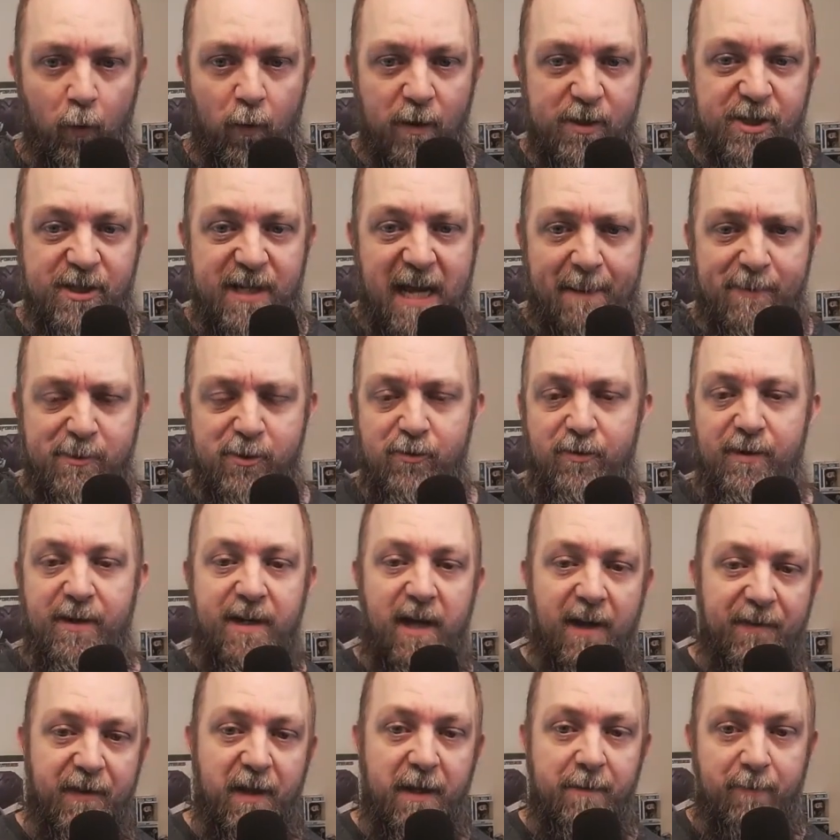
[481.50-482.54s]
which is absolutely
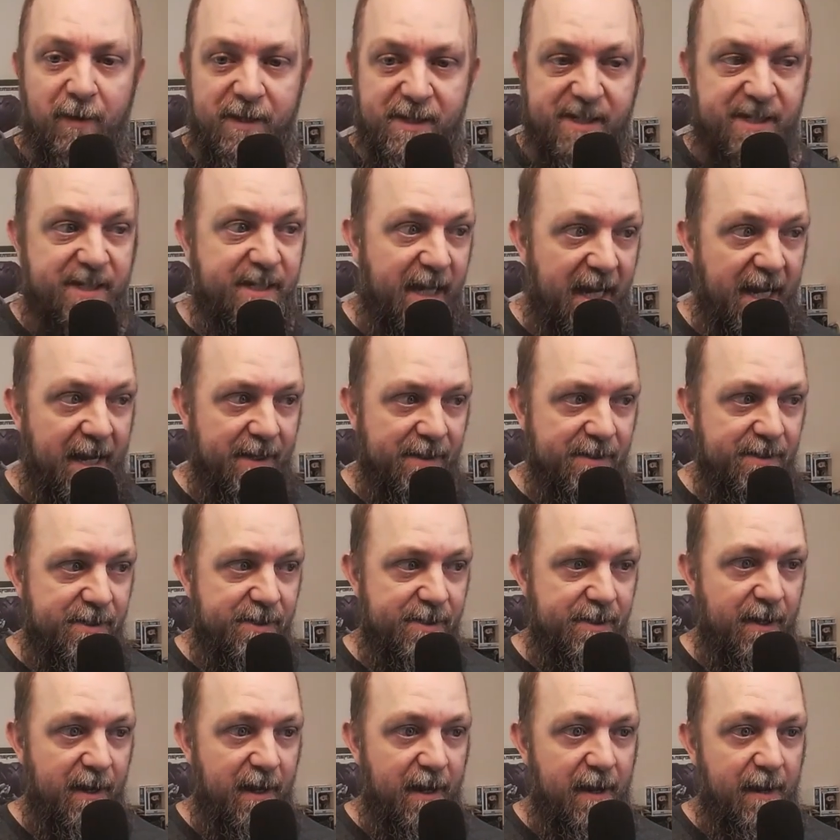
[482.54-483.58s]
nothing but
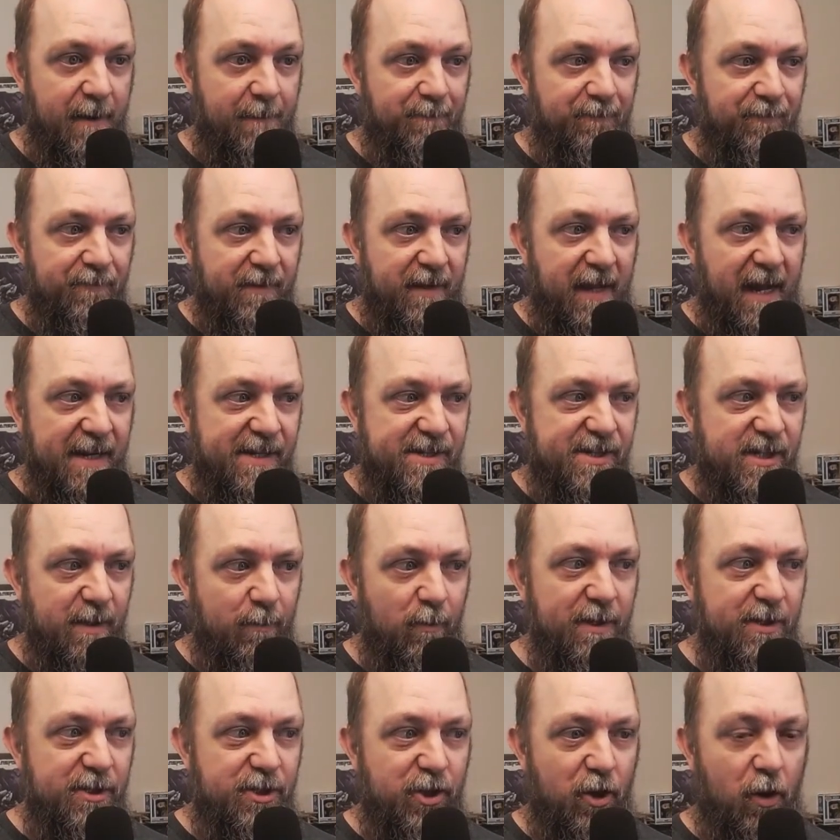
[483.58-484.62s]
skins. And
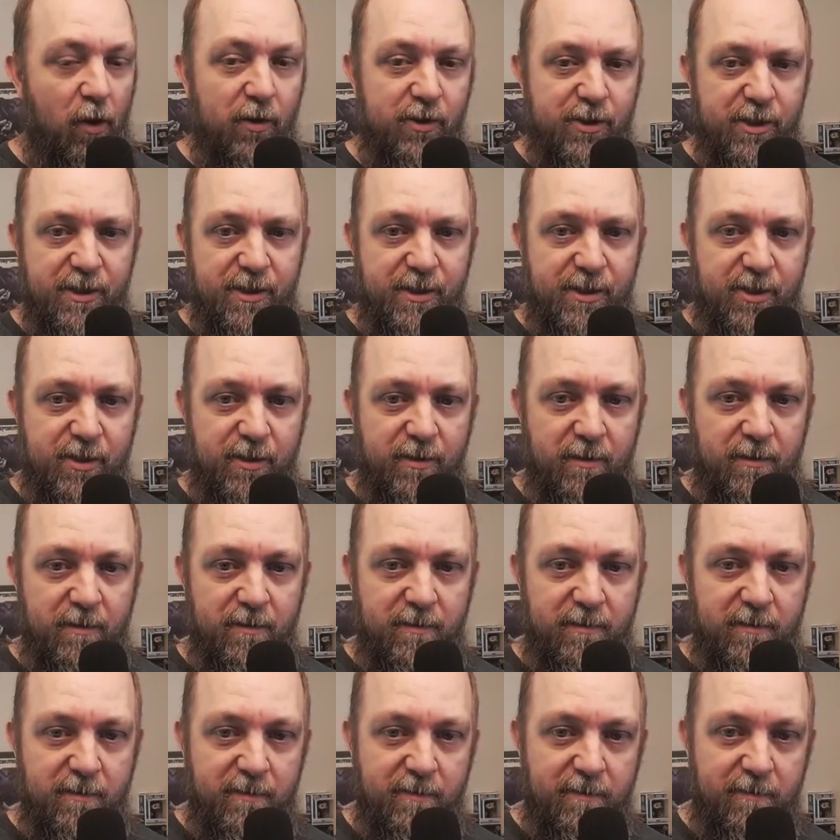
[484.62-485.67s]
someone charges
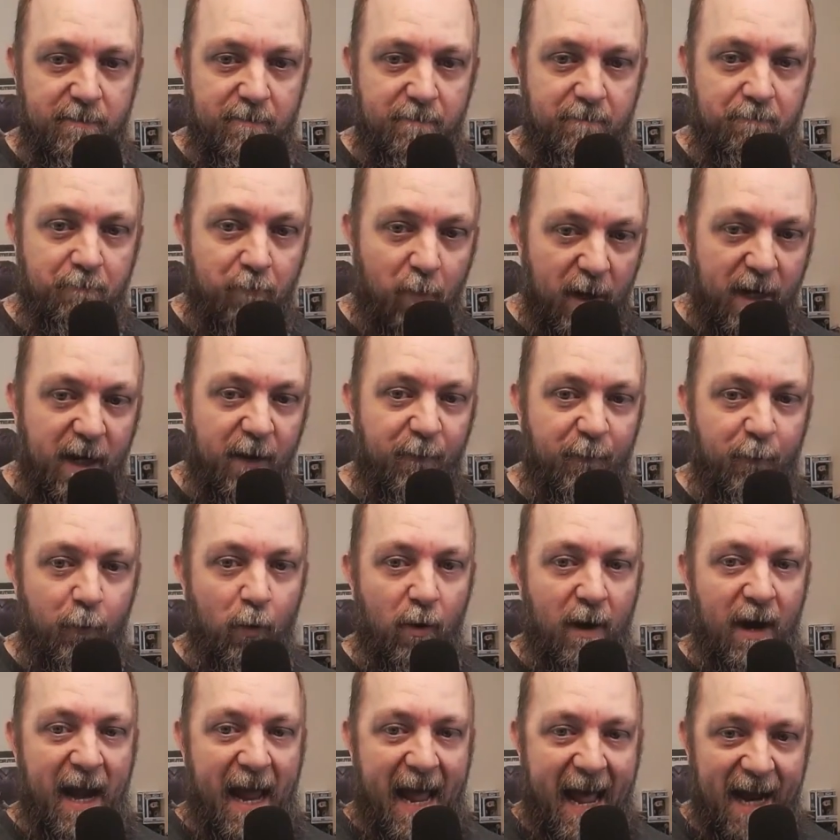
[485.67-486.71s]
money
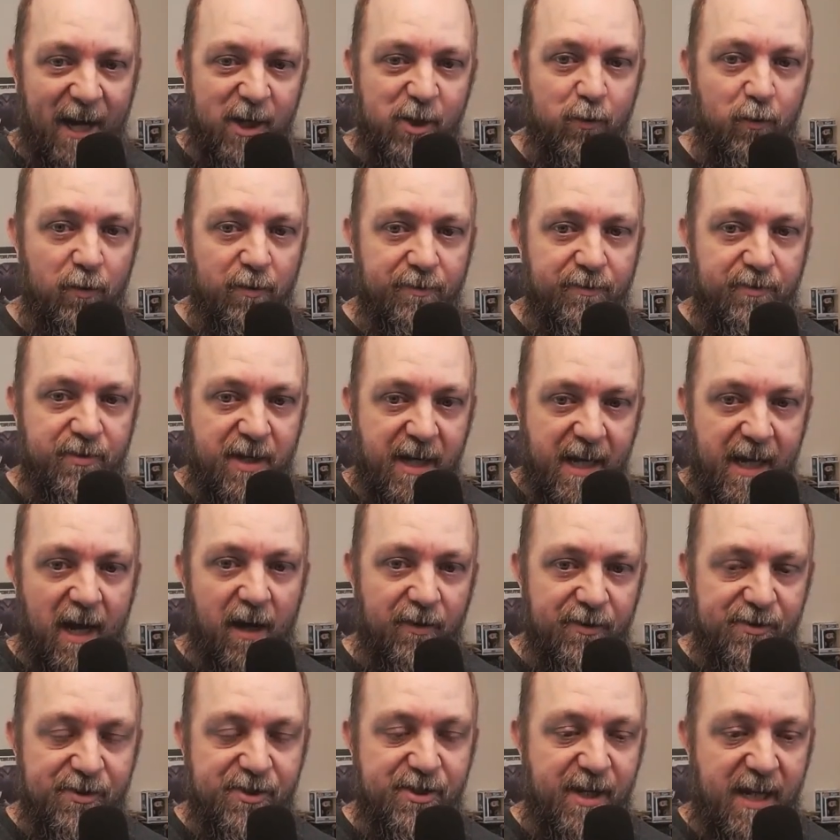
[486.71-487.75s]
for an actual
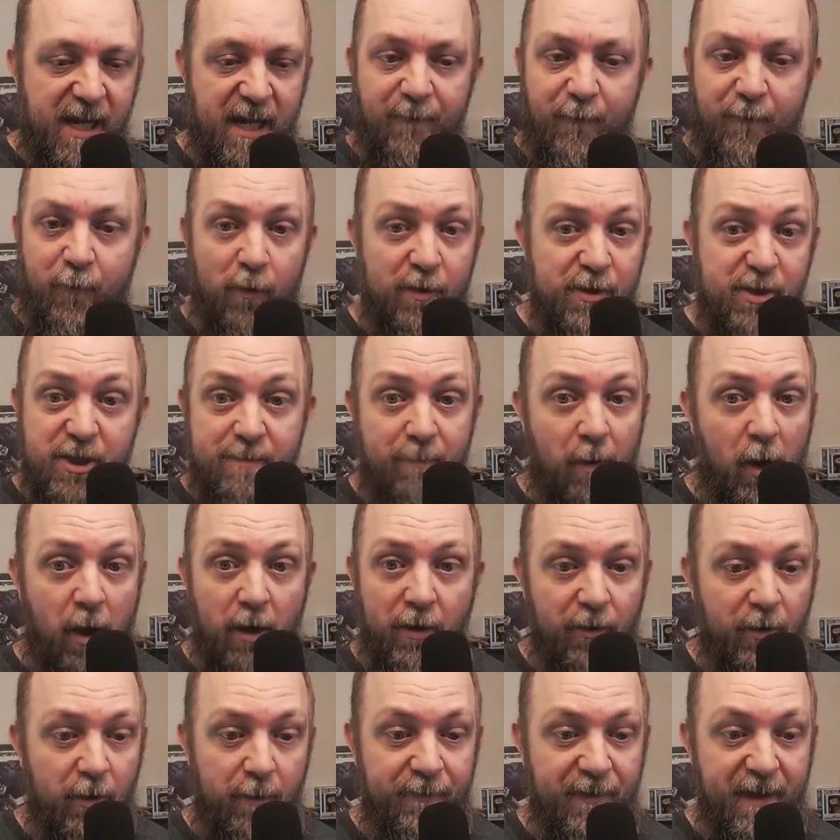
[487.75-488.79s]
DLC for a small
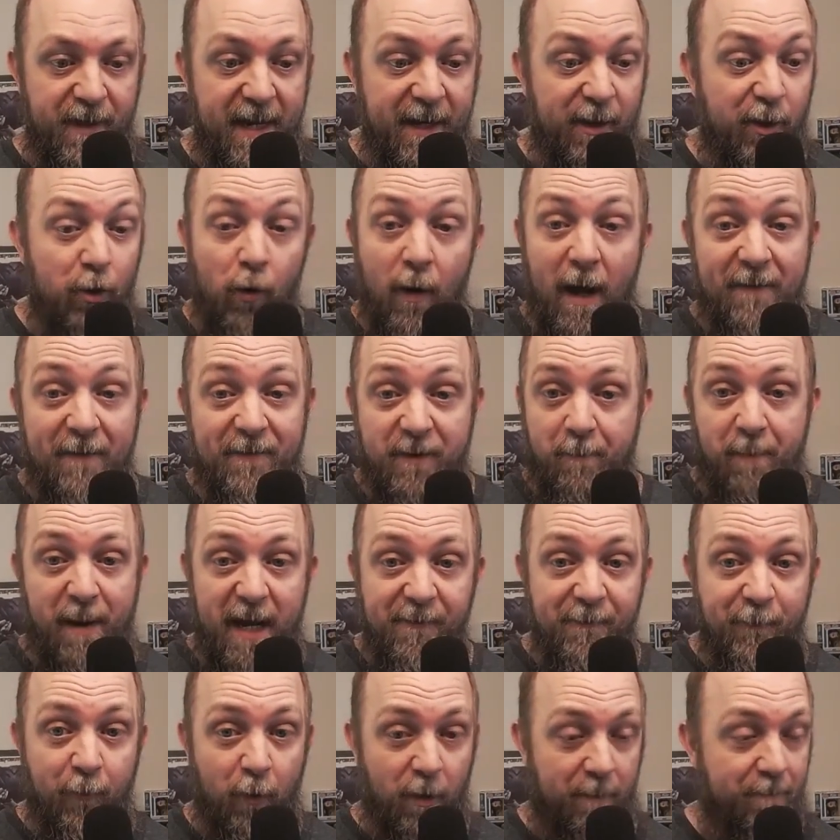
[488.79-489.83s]
little thing. You don't have to pay
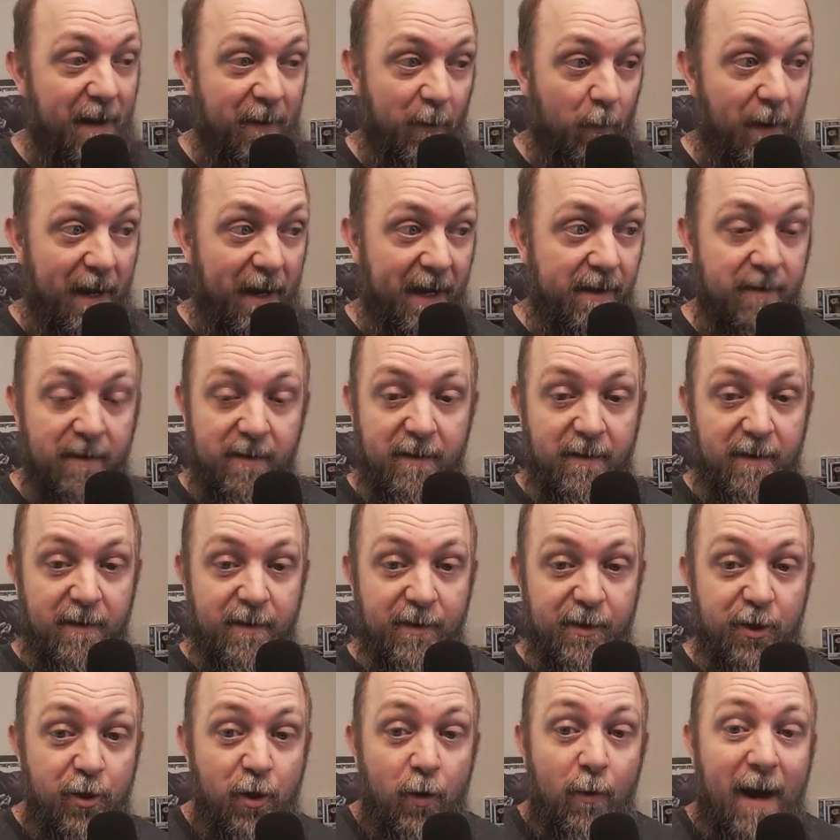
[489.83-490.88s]
for it, by the way.
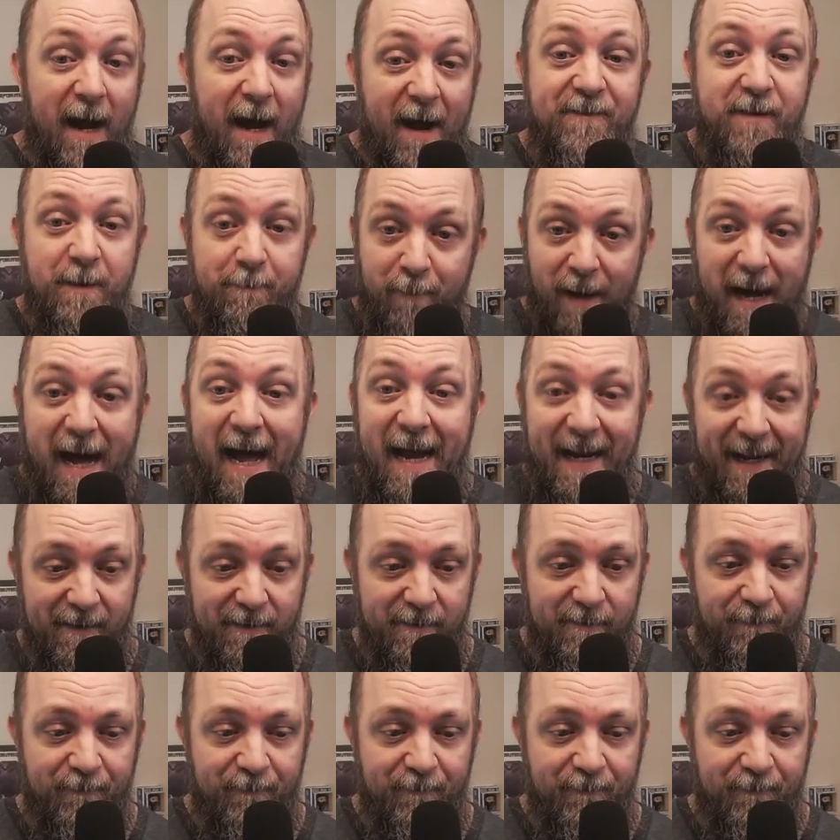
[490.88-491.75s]
You don't have to buy it.